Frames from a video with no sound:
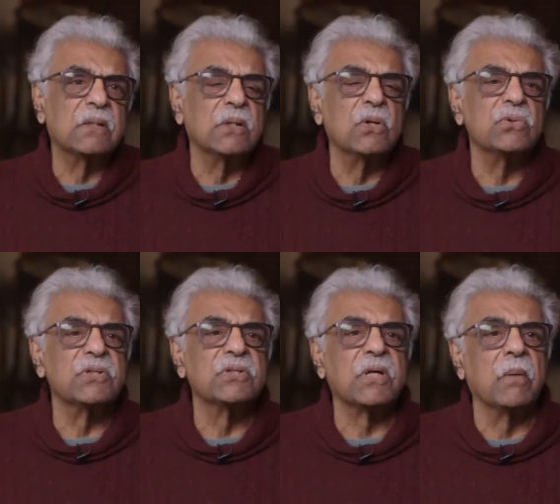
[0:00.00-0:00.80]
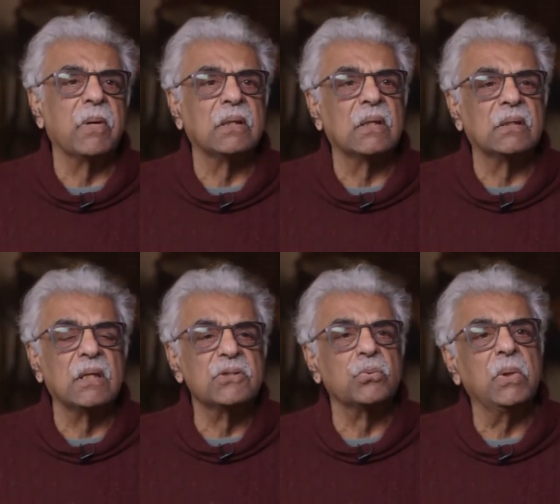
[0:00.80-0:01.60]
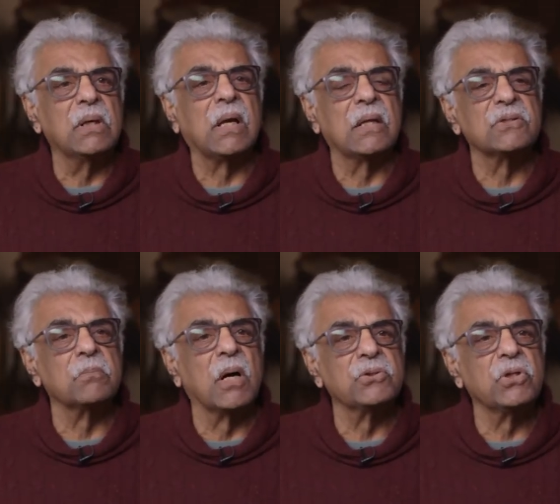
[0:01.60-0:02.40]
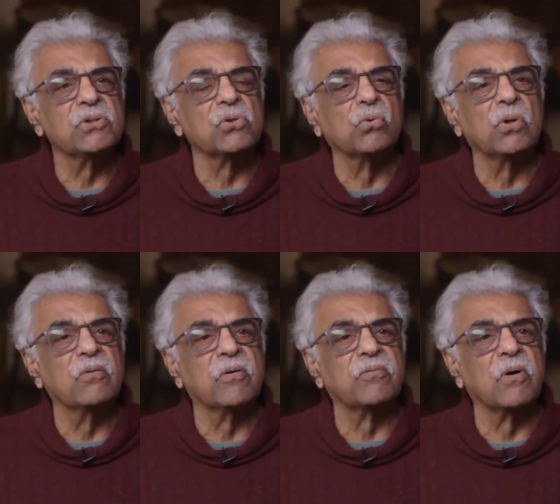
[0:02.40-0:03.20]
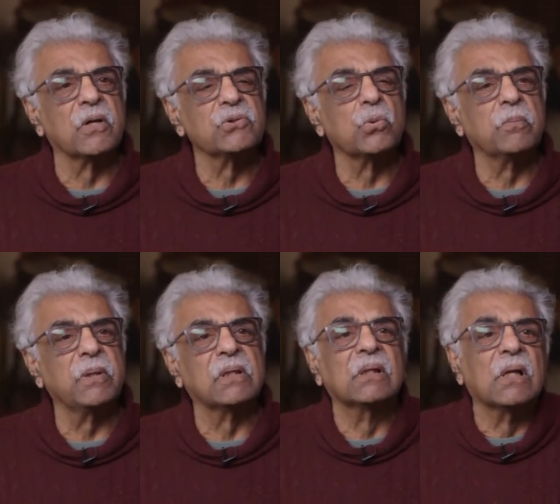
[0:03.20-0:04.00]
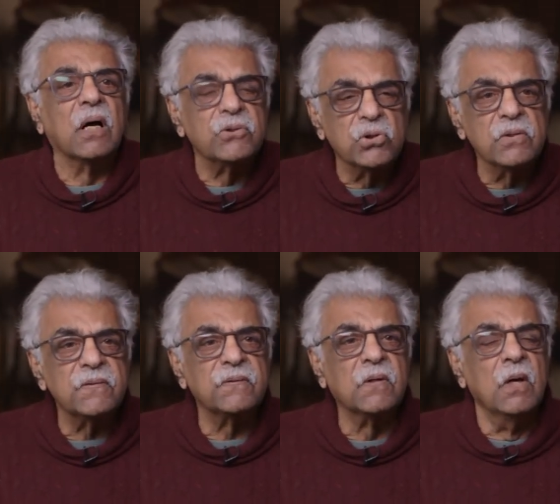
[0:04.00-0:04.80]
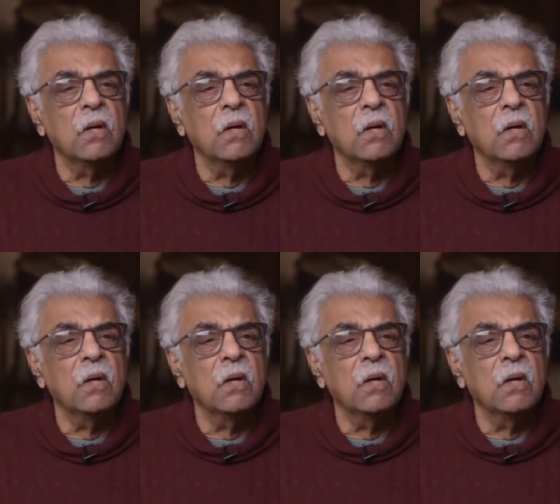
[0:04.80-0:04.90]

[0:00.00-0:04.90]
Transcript: The news is coming that this weekend's marches all over France will be the largest